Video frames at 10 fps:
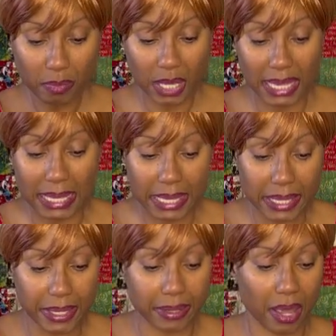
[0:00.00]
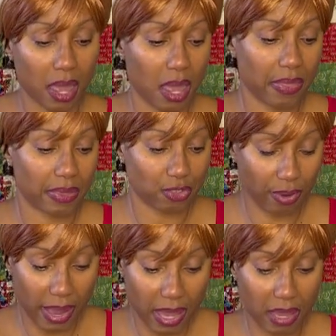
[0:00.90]
In the
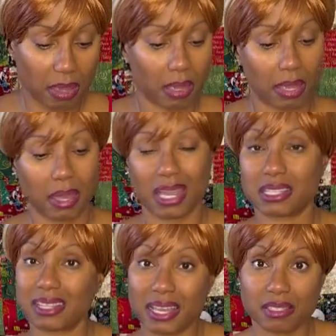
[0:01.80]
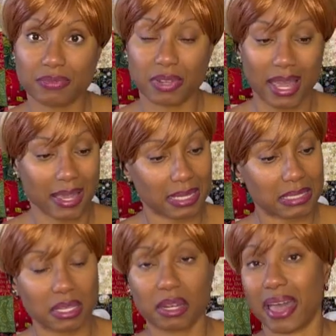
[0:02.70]
tray, it's nice and flat instead
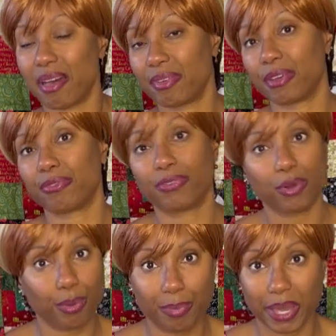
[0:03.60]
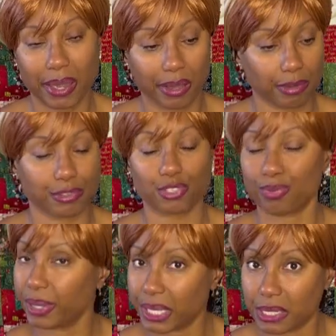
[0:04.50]
of having a full bag of
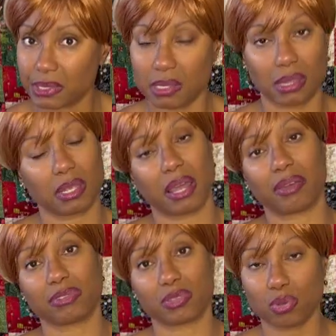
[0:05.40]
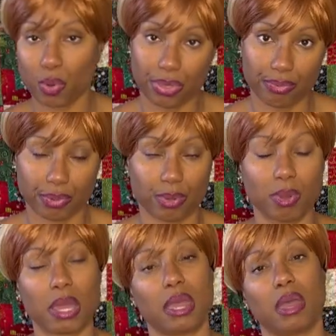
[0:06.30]
strings that then I have to sort through
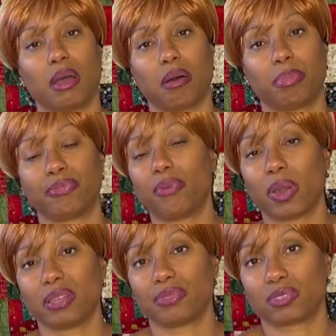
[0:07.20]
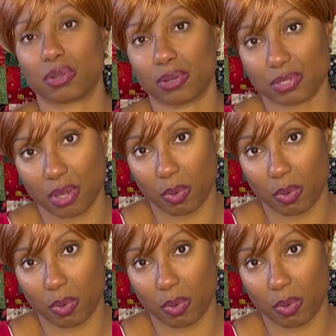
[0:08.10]
before I even start sewing.